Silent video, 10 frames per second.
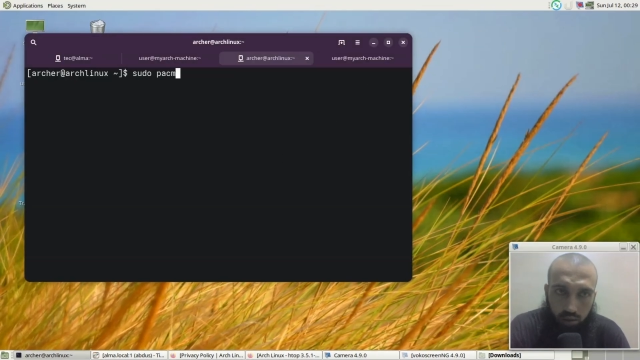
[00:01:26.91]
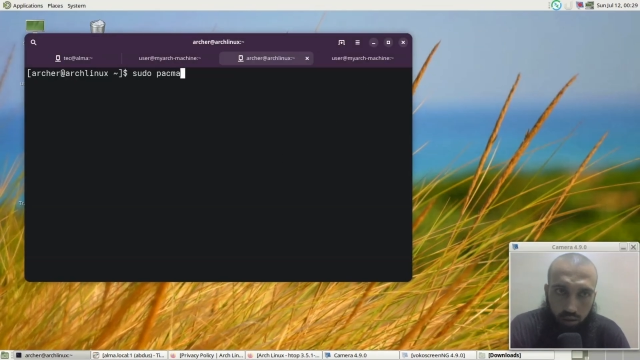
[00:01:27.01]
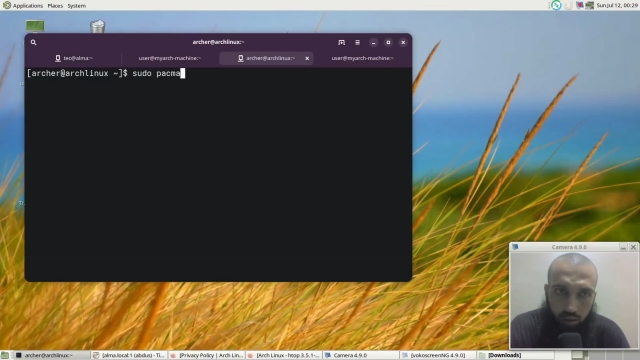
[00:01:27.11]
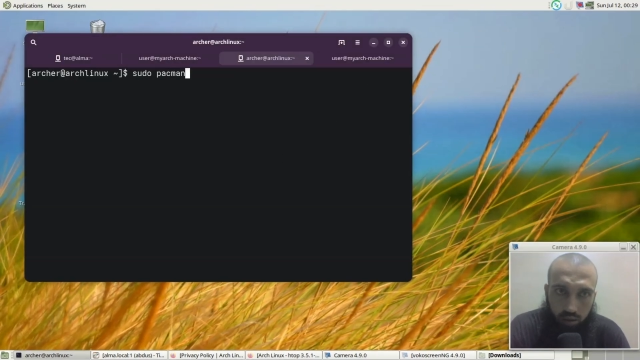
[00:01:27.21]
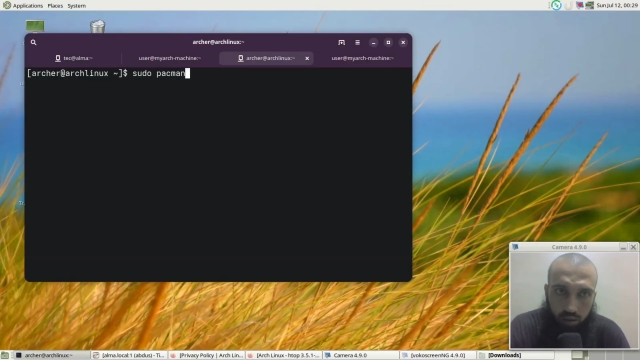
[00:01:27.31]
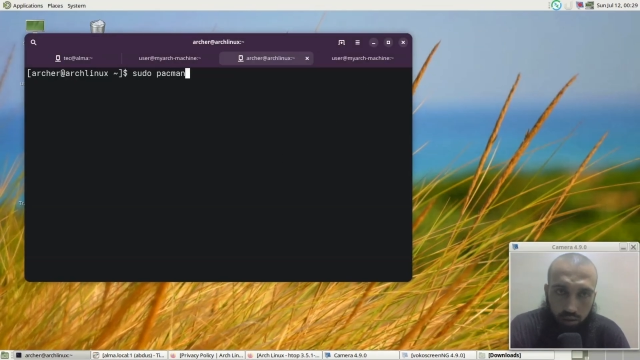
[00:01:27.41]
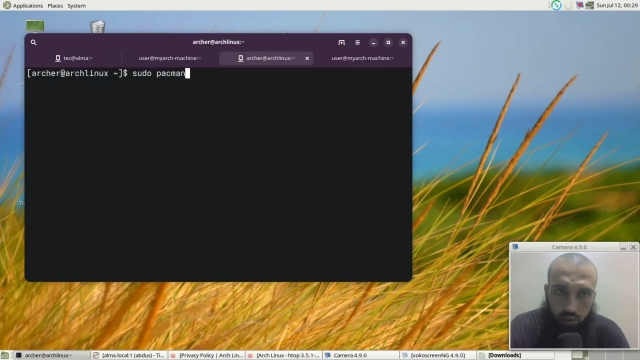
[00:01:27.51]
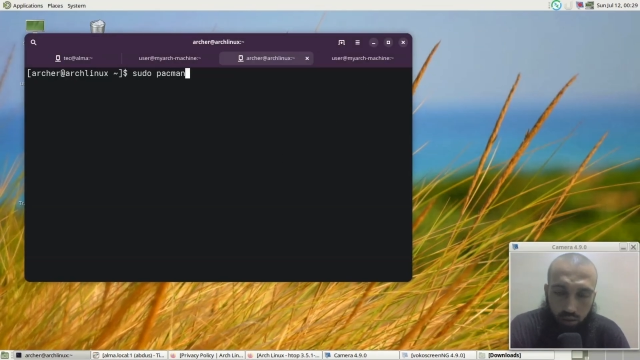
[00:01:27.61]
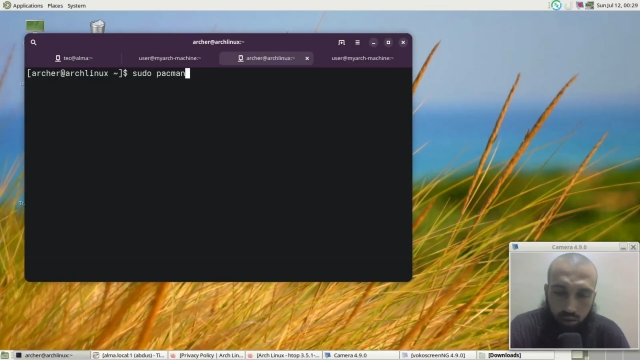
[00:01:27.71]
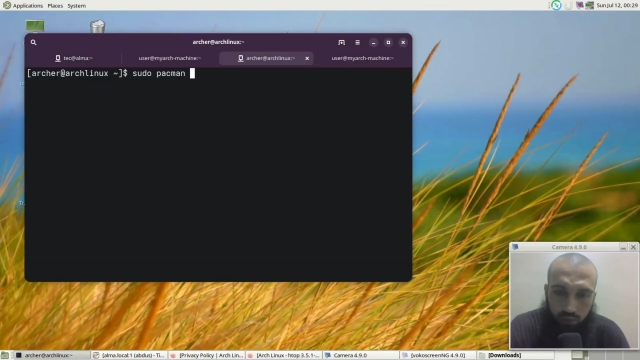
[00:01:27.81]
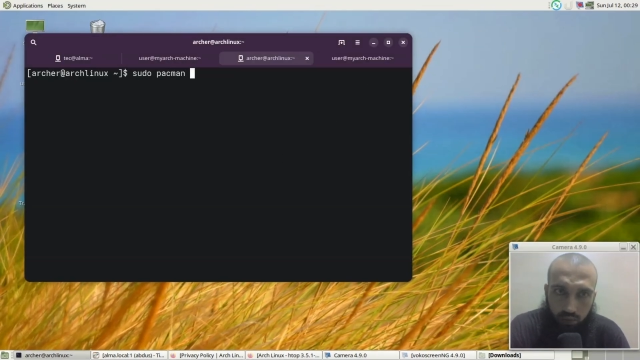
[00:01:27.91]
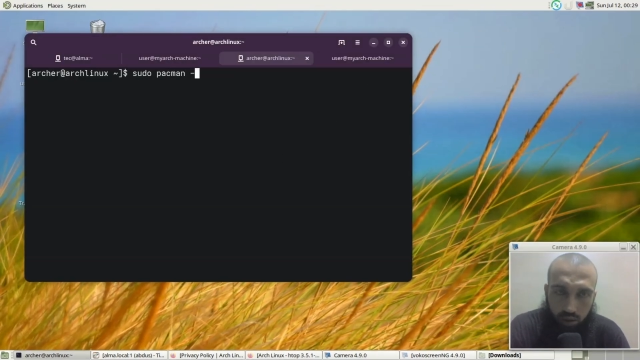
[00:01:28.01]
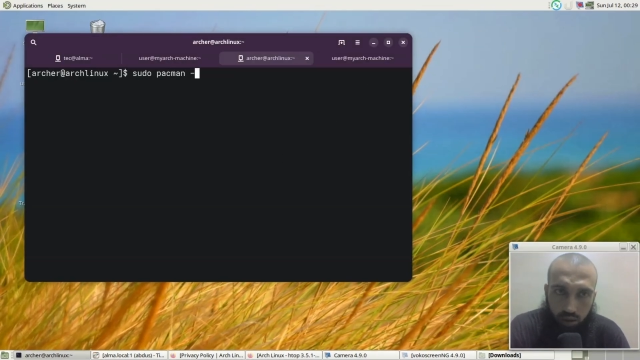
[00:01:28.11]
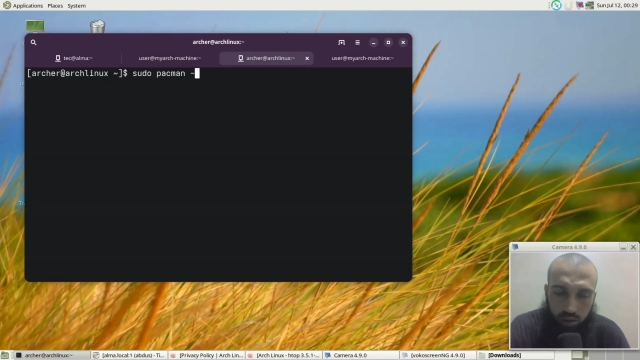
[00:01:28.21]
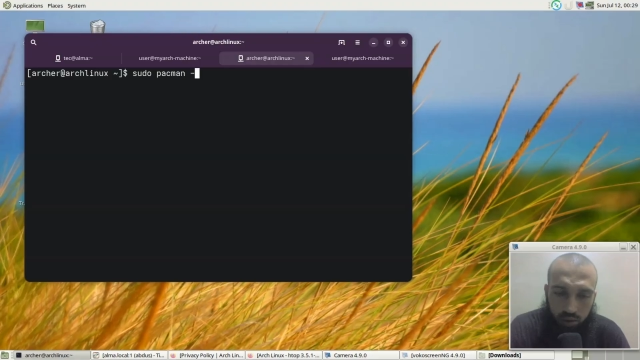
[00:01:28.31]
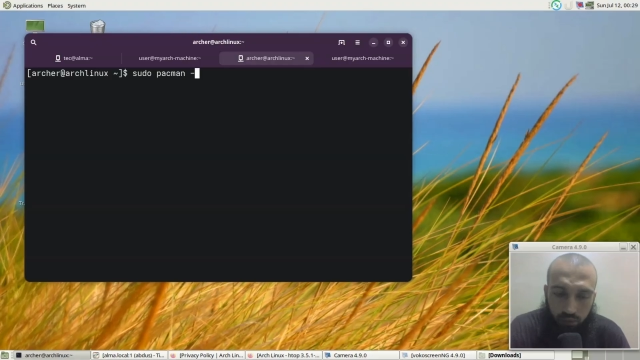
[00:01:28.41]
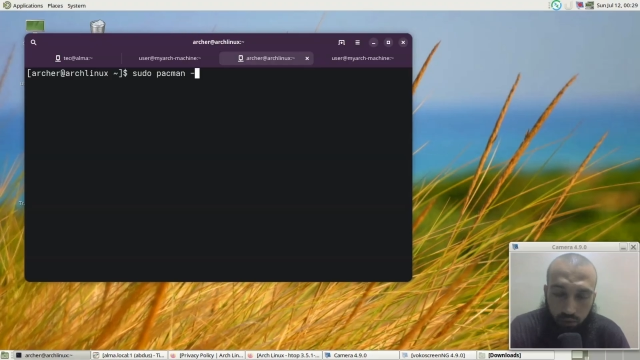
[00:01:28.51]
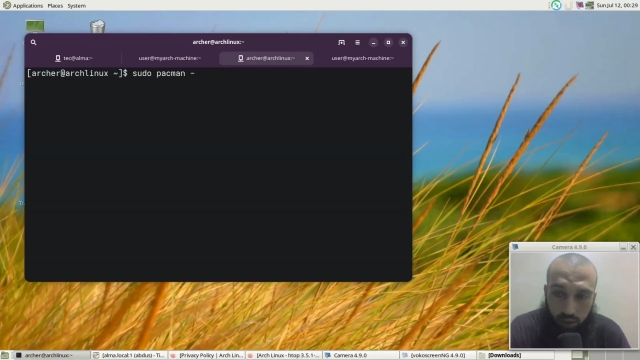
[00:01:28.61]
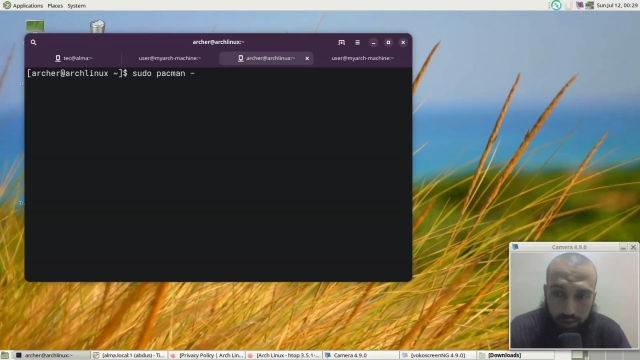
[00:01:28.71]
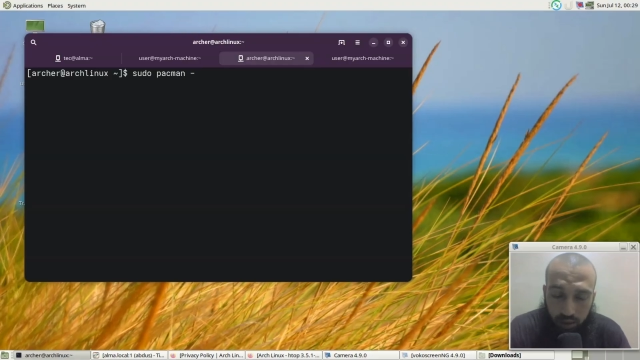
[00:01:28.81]
that installs for
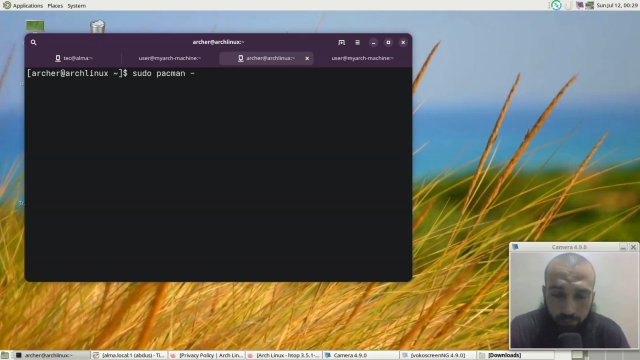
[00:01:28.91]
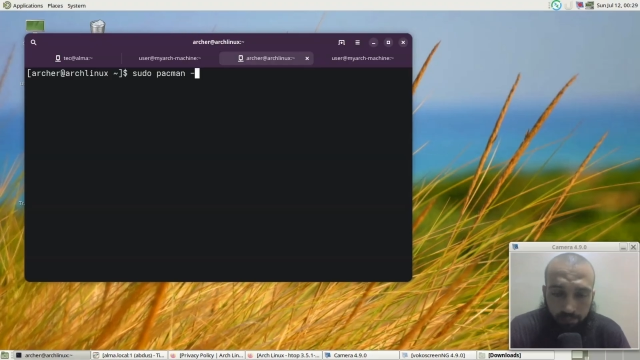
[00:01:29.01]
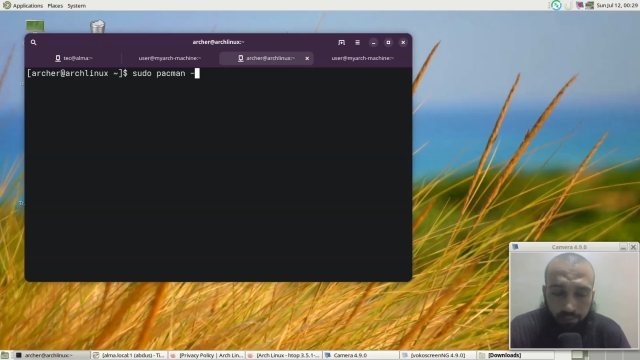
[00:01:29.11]
us.